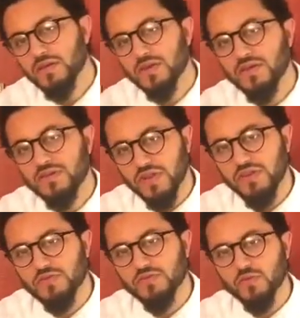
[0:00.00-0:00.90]

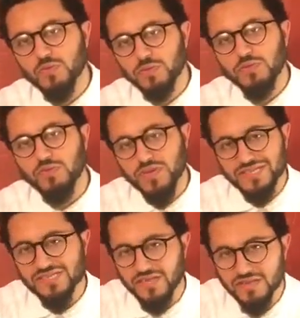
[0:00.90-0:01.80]
singular, dual, plural,
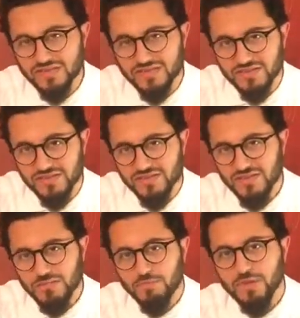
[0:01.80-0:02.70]
that's 6,
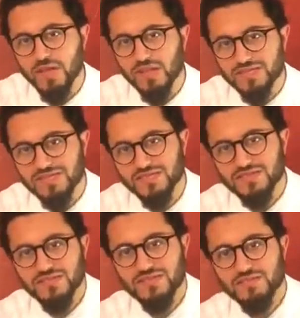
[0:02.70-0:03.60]

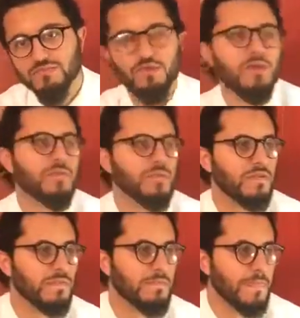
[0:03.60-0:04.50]
plus broken
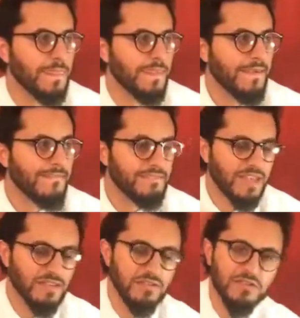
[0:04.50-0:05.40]
plural.
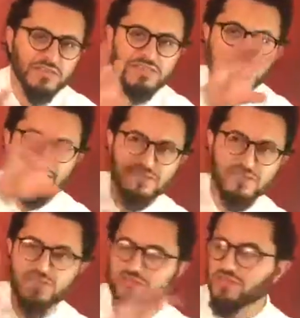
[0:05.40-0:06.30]
Then you learn the sentence
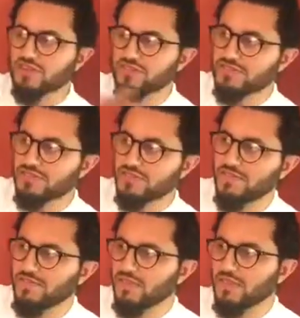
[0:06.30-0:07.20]
constructions.
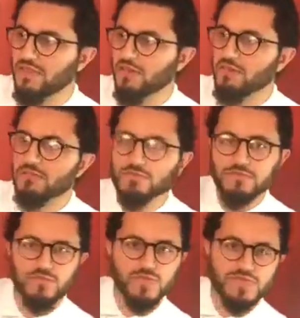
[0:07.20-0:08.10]

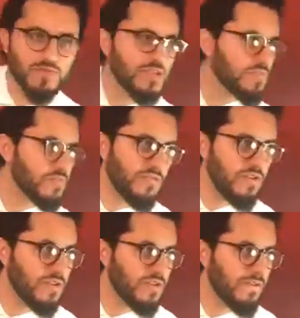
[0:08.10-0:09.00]
Jumla ismiyya, jumla
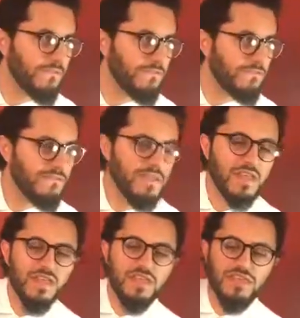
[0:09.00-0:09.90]

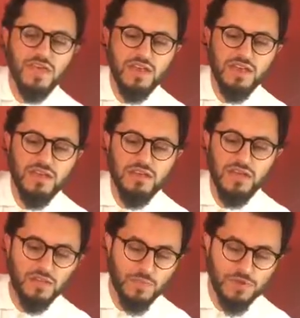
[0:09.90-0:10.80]
fi'liyya. Then,
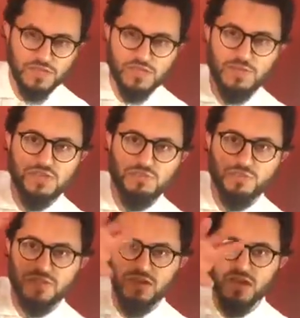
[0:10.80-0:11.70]
and the parts of speech.
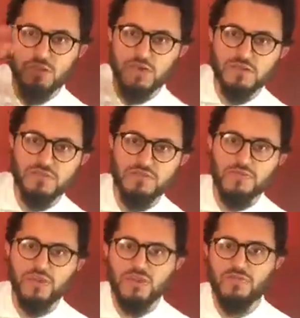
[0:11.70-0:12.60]
Mubtada, khabar,
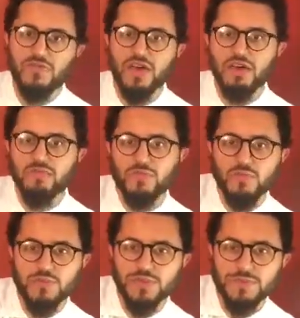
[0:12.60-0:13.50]
fi'al, fa'il,
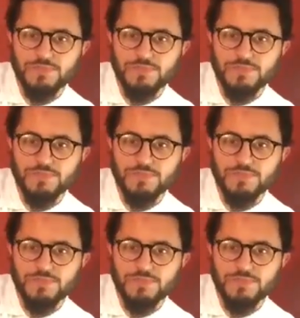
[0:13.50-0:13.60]
maf'ul bihi.